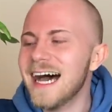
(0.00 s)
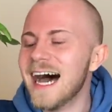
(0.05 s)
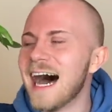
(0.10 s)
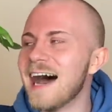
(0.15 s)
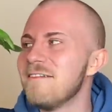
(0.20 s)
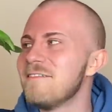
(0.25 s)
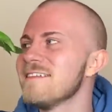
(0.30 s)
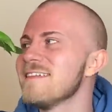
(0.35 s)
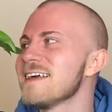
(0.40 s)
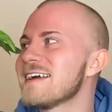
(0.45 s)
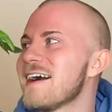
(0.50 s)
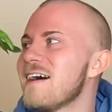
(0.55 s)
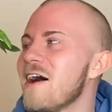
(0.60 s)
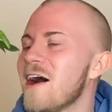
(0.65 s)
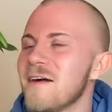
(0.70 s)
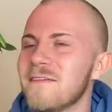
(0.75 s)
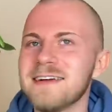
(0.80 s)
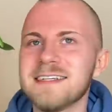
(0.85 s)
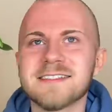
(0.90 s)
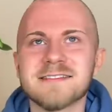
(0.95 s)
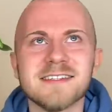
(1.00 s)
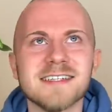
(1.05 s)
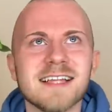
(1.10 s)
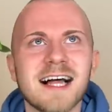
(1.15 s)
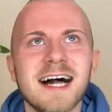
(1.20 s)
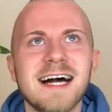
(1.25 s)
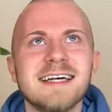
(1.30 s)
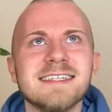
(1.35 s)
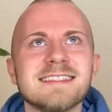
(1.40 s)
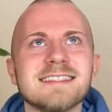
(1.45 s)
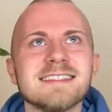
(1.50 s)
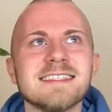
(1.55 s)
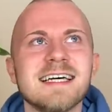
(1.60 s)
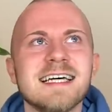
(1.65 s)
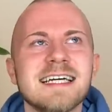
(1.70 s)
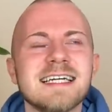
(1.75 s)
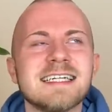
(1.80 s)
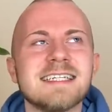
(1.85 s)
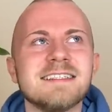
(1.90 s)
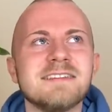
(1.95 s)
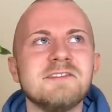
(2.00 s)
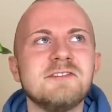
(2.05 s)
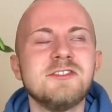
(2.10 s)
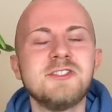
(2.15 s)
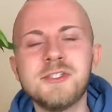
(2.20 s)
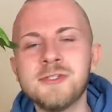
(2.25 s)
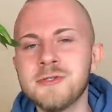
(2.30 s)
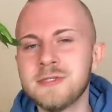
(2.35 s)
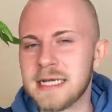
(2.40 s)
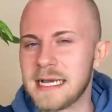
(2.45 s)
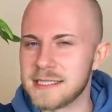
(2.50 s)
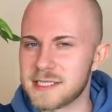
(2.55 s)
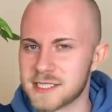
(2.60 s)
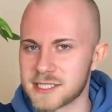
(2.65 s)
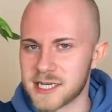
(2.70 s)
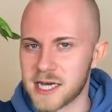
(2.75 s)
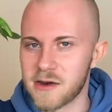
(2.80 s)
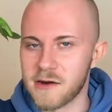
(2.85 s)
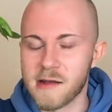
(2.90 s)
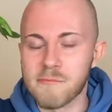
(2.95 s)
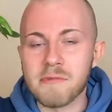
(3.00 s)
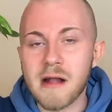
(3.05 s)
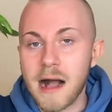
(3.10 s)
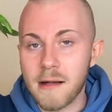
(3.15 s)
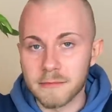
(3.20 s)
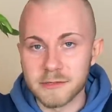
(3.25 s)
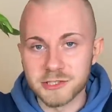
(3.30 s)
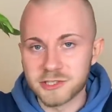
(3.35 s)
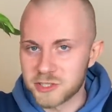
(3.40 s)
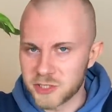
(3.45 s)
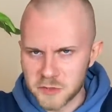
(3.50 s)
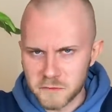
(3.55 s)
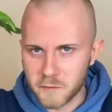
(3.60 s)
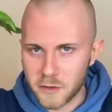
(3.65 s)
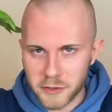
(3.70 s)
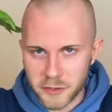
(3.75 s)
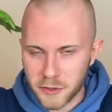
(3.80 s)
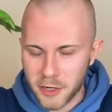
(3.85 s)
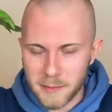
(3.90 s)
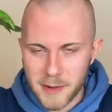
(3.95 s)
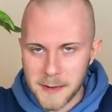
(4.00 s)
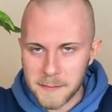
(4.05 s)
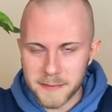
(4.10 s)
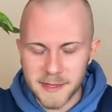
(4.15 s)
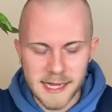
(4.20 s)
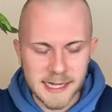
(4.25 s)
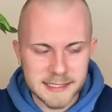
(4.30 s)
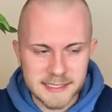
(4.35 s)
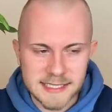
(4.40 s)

I feel like I always realize like two days ago I probably should have watered all my plants,